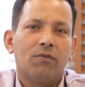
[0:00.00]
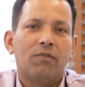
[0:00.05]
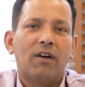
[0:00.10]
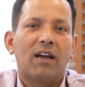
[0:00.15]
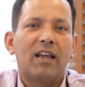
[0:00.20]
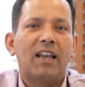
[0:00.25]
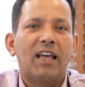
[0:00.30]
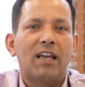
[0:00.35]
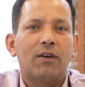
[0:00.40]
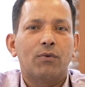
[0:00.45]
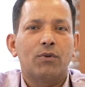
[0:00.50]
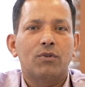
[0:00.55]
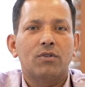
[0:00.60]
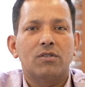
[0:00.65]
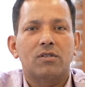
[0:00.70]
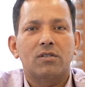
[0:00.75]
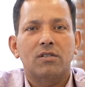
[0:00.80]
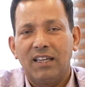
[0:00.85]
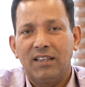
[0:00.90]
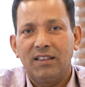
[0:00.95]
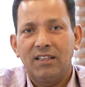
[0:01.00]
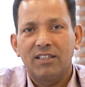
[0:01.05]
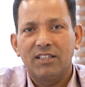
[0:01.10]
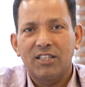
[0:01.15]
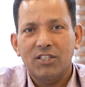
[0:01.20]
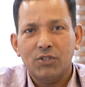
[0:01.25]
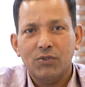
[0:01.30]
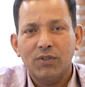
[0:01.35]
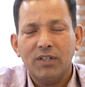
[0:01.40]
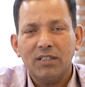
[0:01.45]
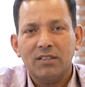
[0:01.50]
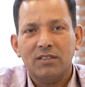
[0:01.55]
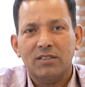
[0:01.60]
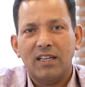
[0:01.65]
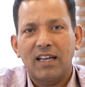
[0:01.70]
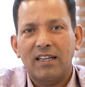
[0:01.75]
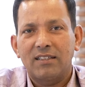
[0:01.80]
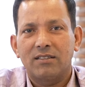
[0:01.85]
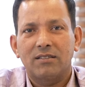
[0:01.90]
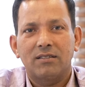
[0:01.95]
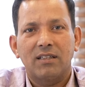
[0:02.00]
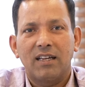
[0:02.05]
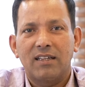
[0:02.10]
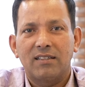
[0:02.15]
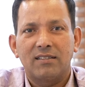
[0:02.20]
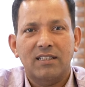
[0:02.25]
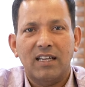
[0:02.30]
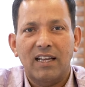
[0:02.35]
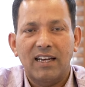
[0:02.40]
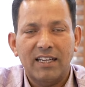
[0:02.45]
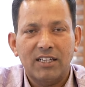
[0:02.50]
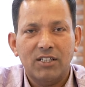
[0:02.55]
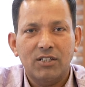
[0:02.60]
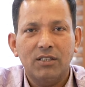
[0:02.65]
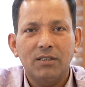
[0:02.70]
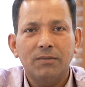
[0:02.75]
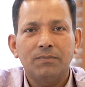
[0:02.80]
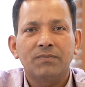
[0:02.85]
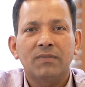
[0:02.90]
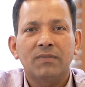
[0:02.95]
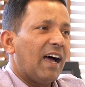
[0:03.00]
while I was in the districts as collector.